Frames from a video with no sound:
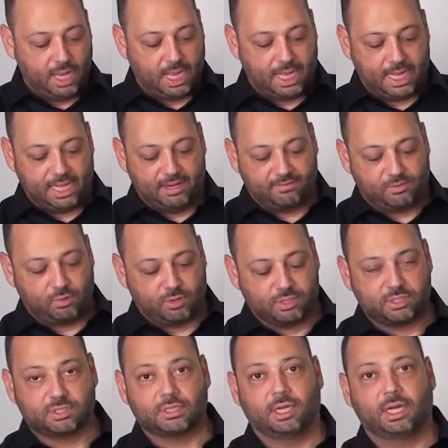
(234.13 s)
and of
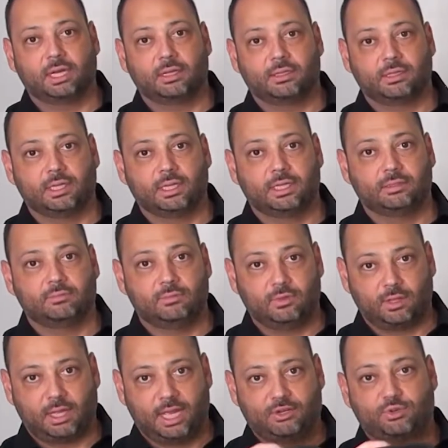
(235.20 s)
course the
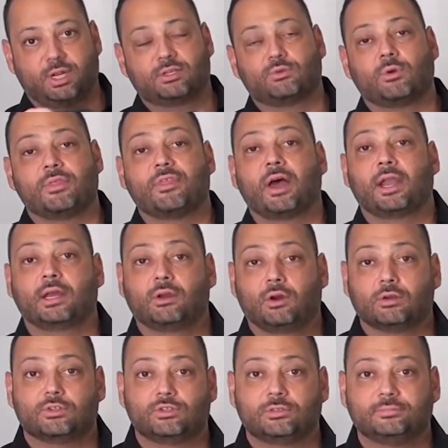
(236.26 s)
Atrex orthotic
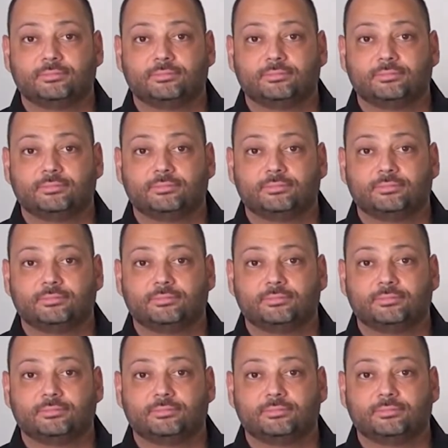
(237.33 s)
arch.